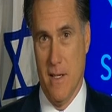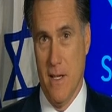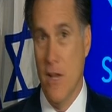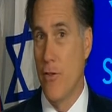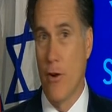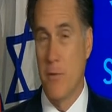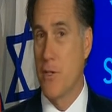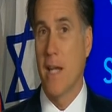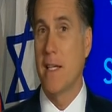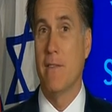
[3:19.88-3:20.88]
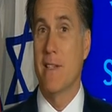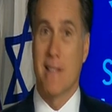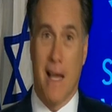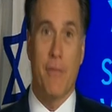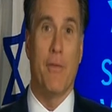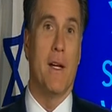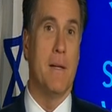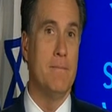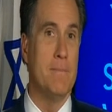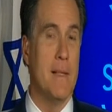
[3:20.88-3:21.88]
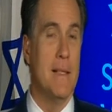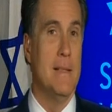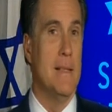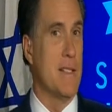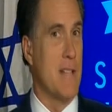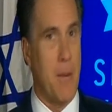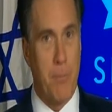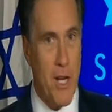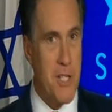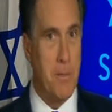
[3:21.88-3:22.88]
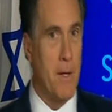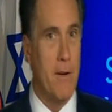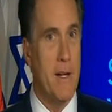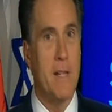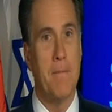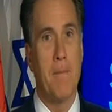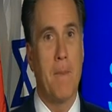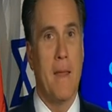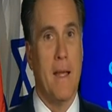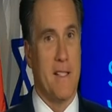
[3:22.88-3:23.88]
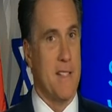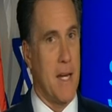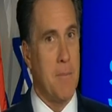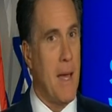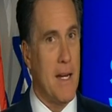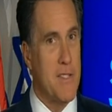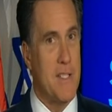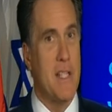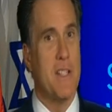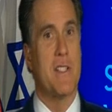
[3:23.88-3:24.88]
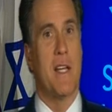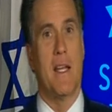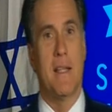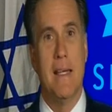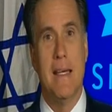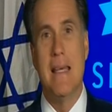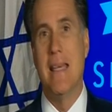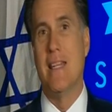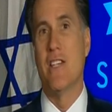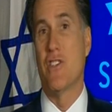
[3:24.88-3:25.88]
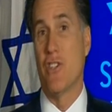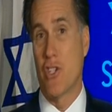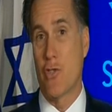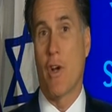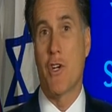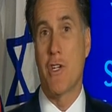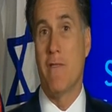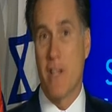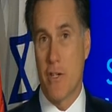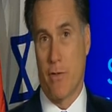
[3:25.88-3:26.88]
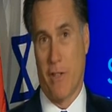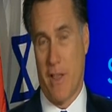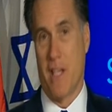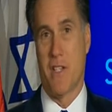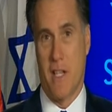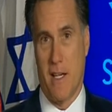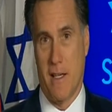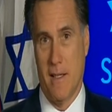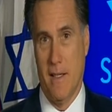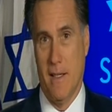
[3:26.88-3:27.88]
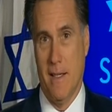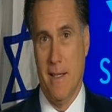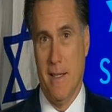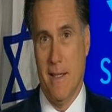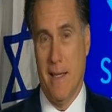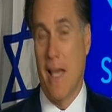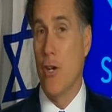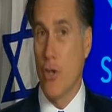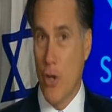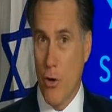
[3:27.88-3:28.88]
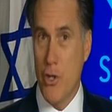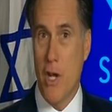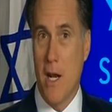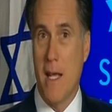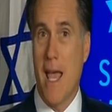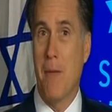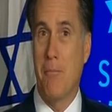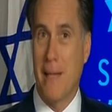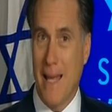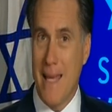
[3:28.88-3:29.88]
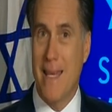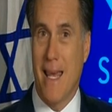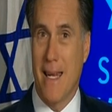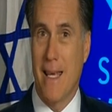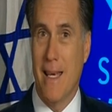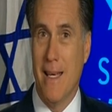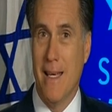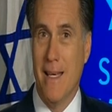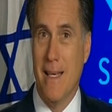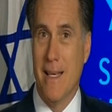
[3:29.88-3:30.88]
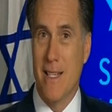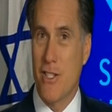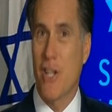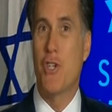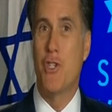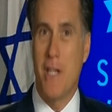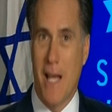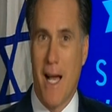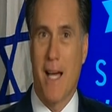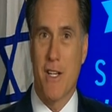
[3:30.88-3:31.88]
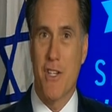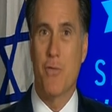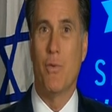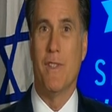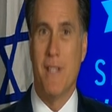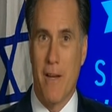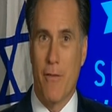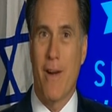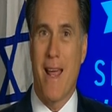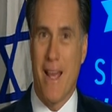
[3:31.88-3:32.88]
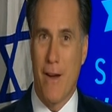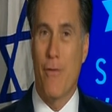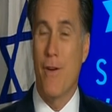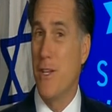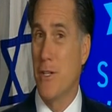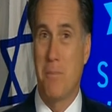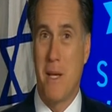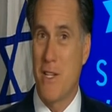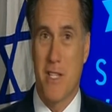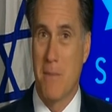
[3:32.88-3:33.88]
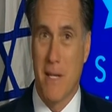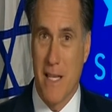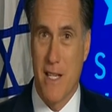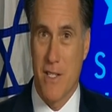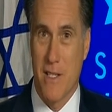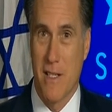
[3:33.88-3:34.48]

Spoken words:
Their objective is not freedom, it's not prosperity, it's not a Palestinian state, it is the destruction of Israel that they seek. And negotiating and placating such jihadists will never, ever yield peace to the Middle East.